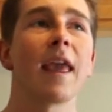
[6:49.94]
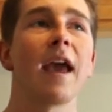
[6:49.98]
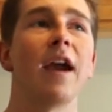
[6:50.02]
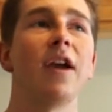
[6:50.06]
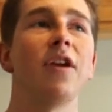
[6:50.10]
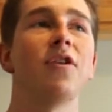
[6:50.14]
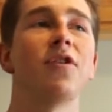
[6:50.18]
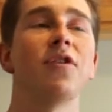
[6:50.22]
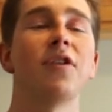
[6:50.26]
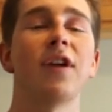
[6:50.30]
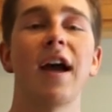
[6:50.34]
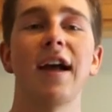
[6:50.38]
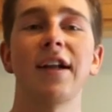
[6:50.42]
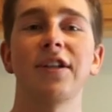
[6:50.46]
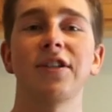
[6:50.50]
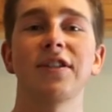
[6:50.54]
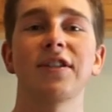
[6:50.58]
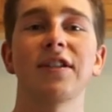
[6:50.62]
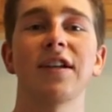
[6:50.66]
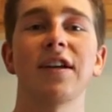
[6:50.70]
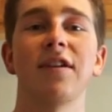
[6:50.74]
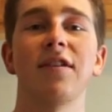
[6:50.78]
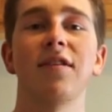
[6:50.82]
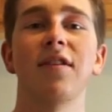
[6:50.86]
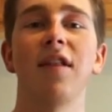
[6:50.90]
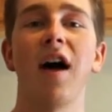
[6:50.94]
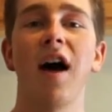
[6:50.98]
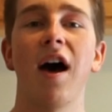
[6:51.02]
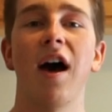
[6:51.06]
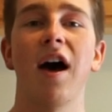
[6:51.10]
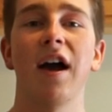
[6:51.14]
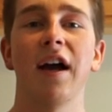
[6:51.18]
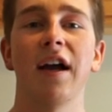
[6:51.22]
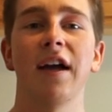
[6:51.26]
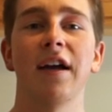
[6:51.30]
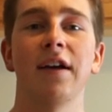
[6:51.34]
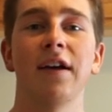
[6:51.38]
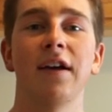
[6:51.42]
You're not just going to
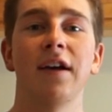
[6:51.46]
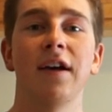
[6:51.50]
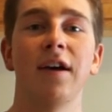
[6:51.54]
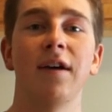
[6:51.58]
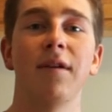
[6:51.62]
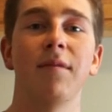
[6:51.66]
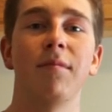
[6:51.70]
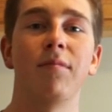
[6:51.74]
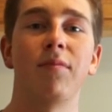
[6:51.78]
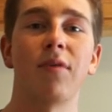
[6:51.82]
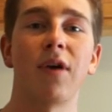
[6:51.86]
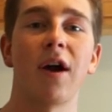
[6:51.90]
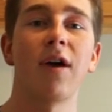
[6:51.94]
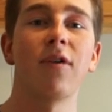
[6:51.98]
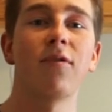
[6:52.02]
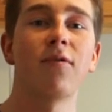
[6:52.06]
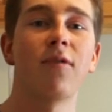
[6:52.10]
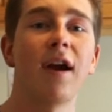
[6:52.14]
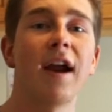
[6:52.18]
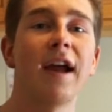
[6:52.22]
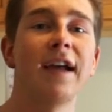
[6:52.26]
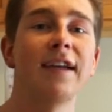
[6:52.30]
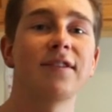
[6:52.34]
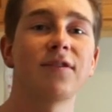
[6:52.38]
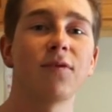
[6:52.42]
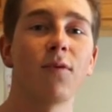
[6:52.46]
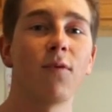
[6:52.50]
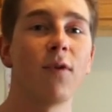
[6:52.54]
log brown rice.